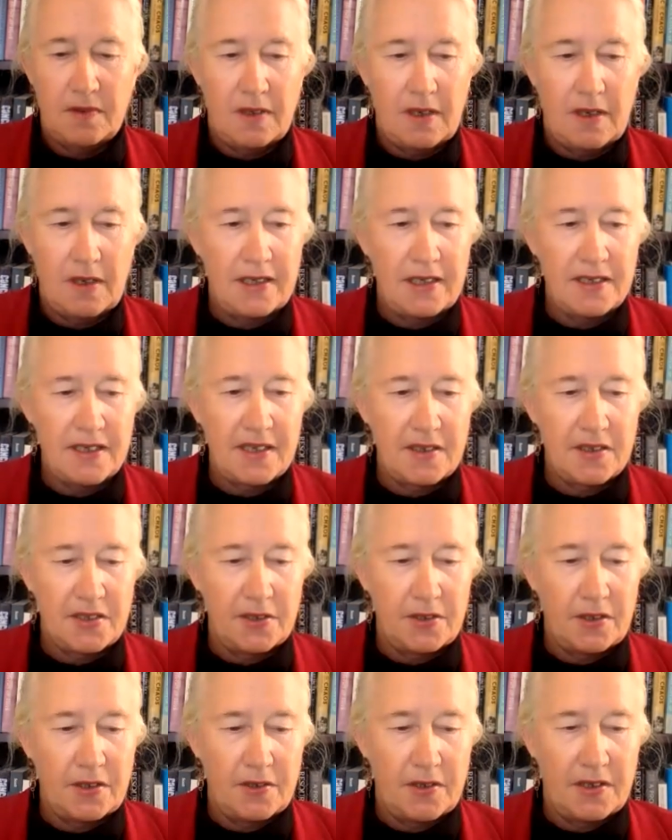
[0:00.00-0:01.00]
I guess I
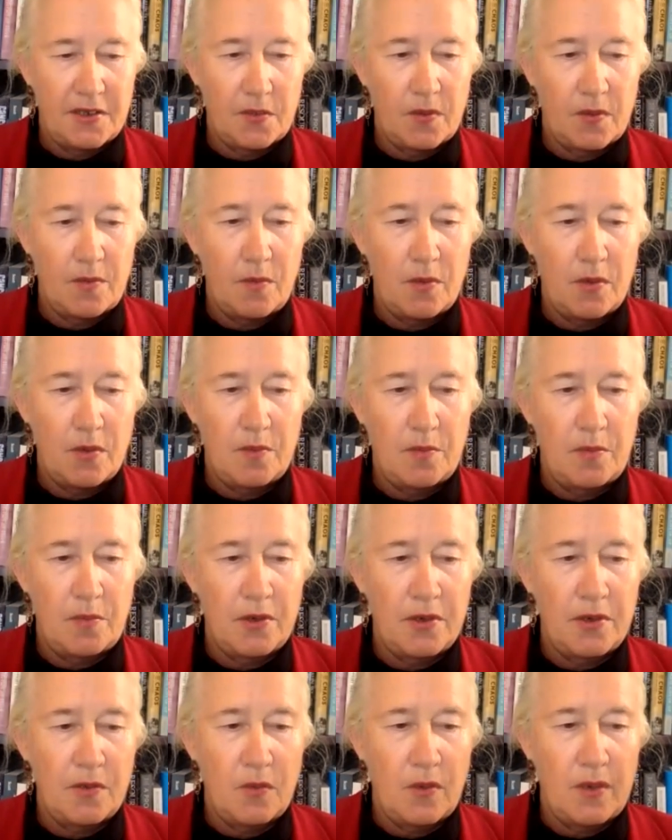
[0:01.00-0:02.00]
should address one more
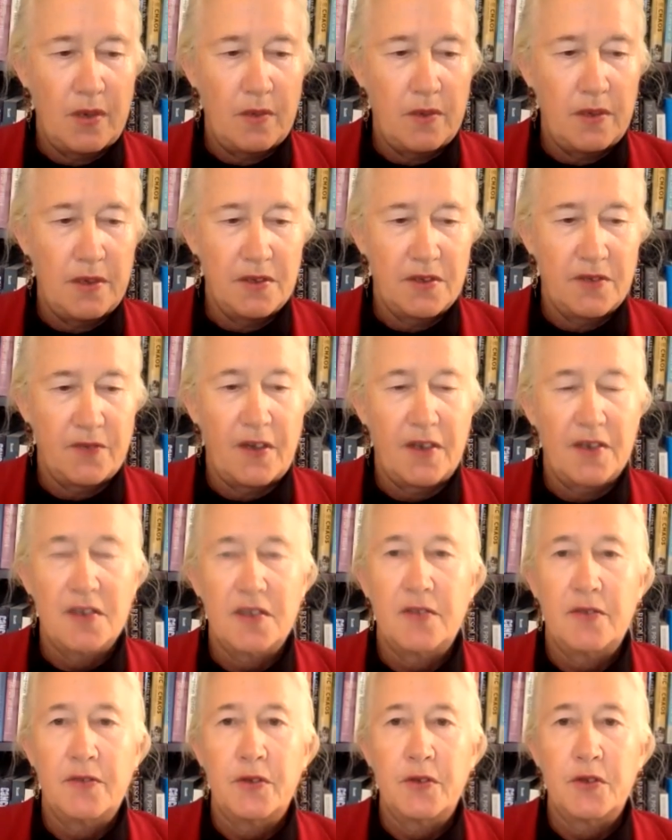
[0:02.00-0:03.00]
important way we use
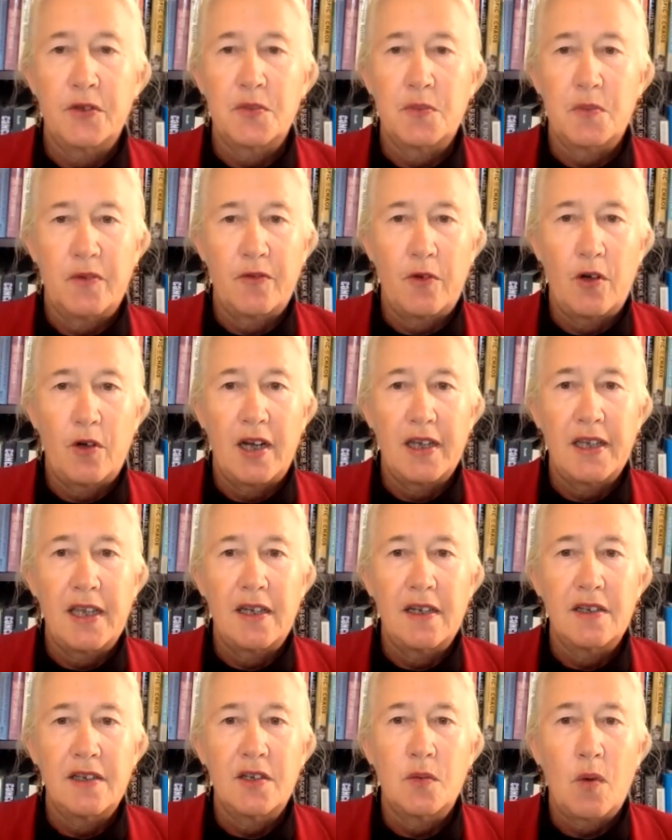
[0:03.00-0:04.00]
fossil fuels before I
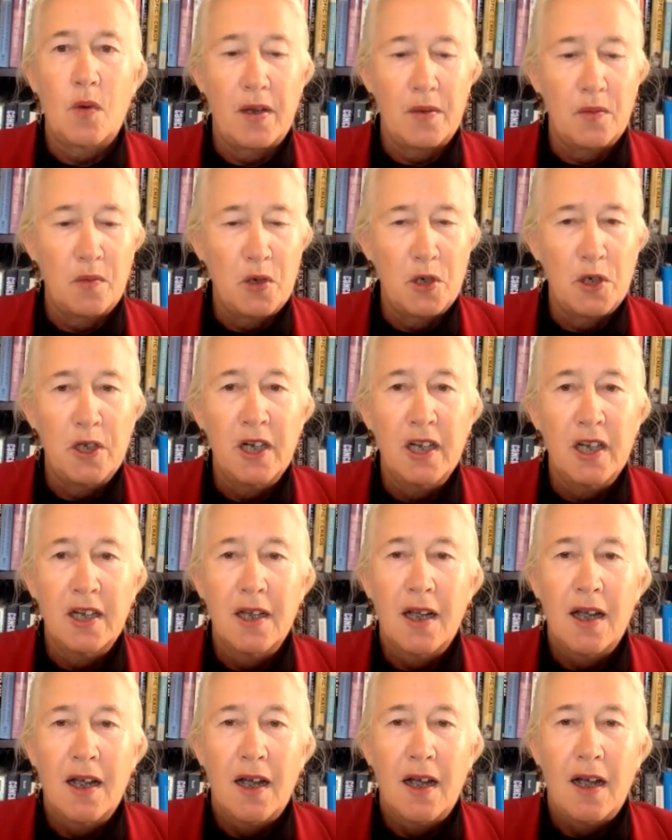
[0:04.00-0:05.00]
get into why wood.
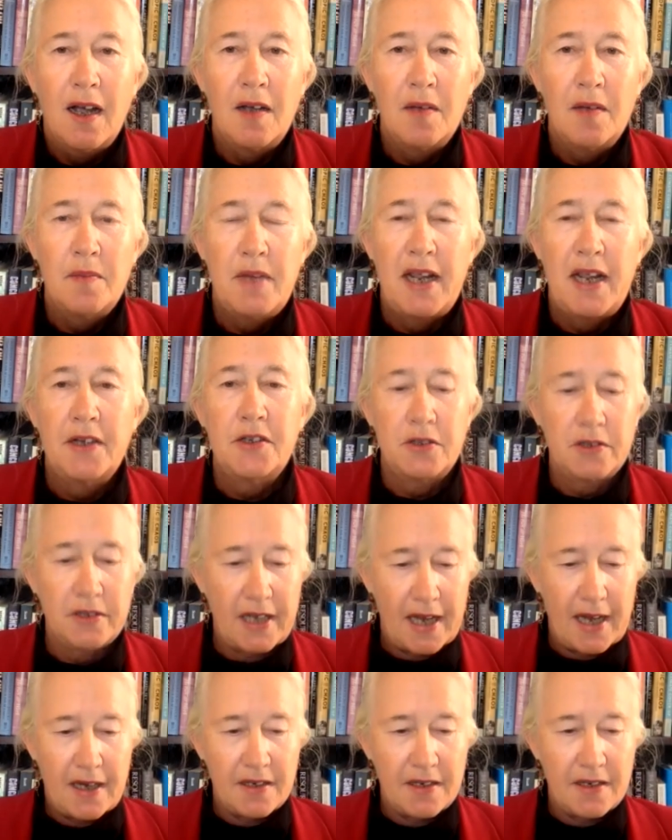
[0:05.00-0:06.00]
Um, natural
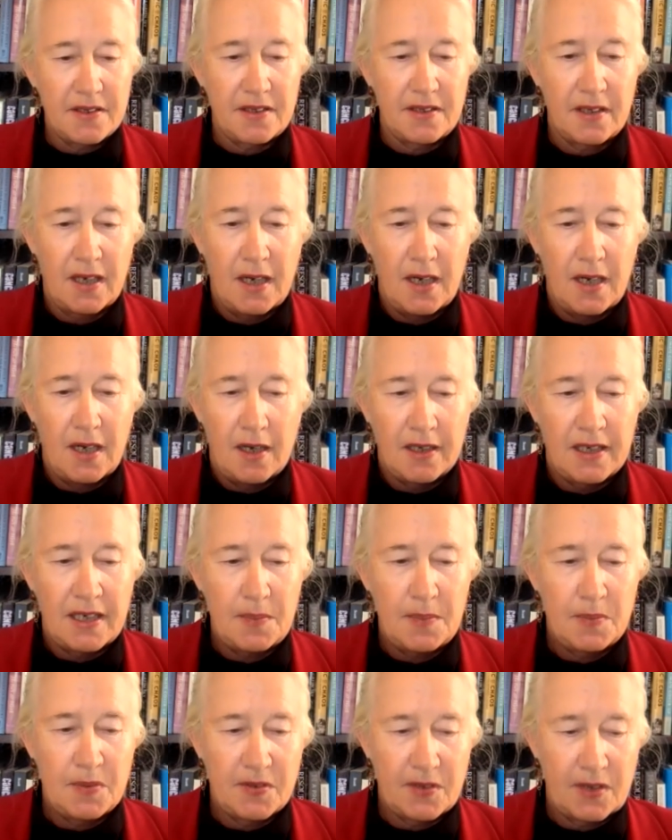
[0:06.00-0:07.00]
gas
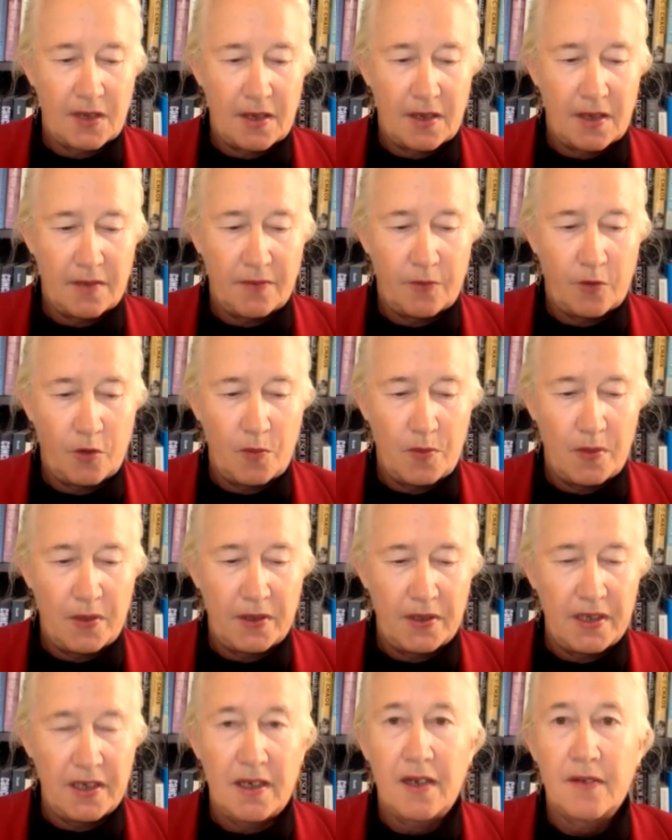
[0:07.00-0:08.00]
keeps uh, four
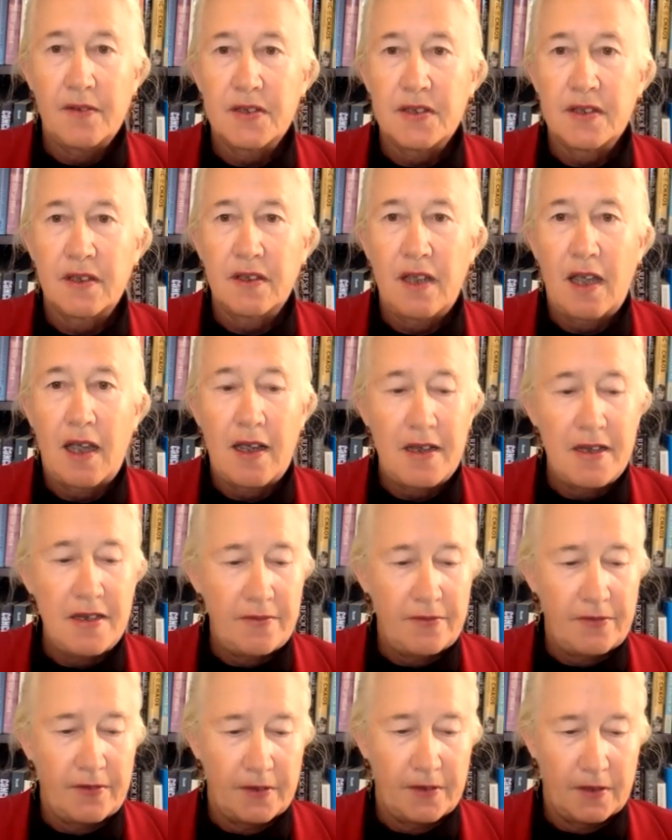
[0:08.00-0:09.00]
billion of us
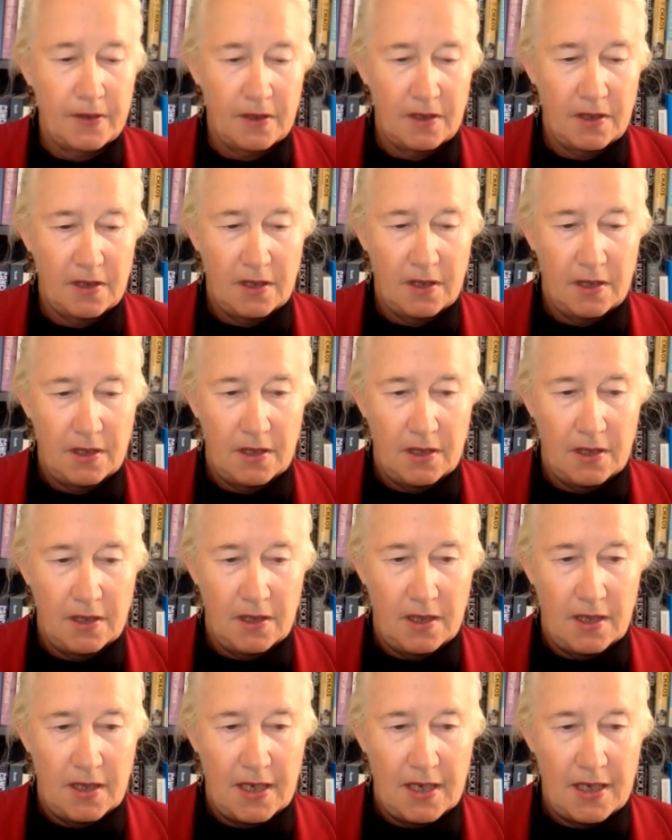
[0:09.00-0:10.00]
alive,
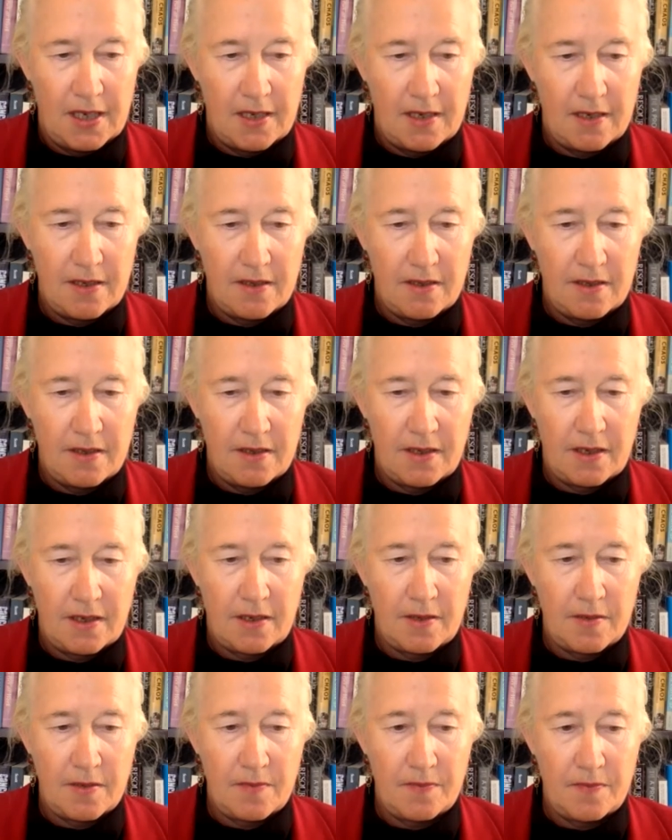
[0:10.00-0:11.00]
and
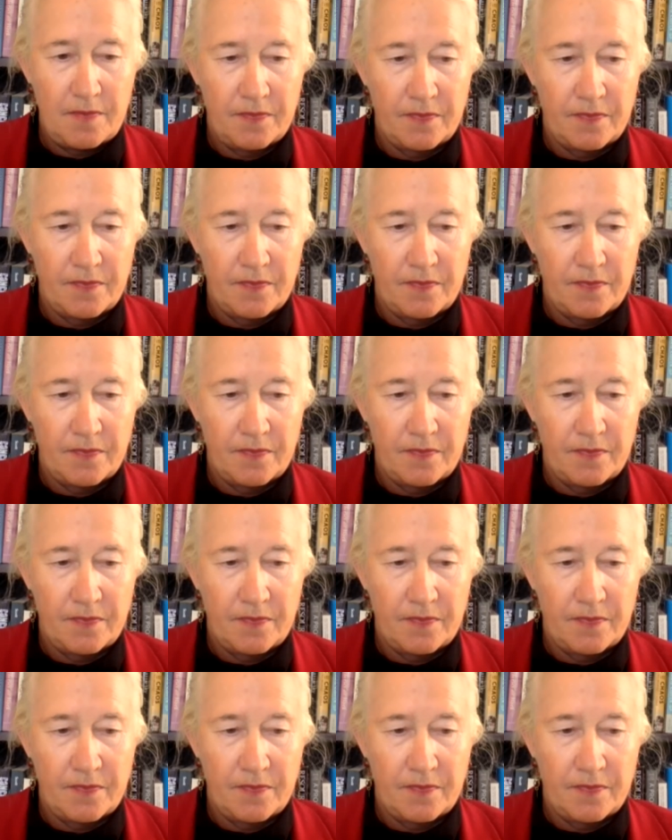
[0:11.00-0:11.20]
um,